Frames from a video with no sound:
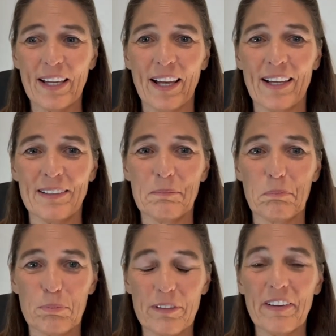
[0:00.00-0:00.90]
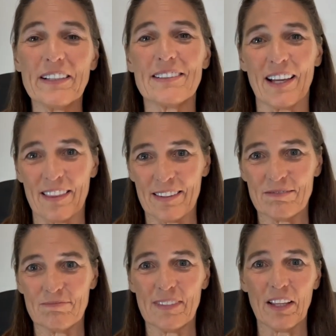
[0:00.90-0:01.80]
can prevent death.
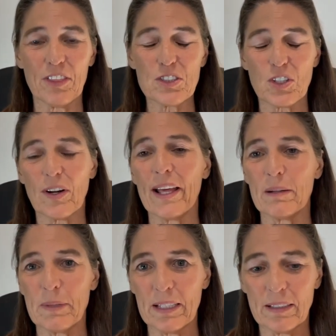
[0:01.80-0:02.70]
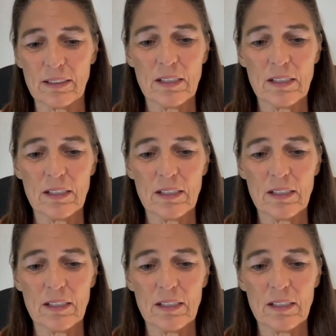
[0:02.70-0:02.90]
Death is our enemy.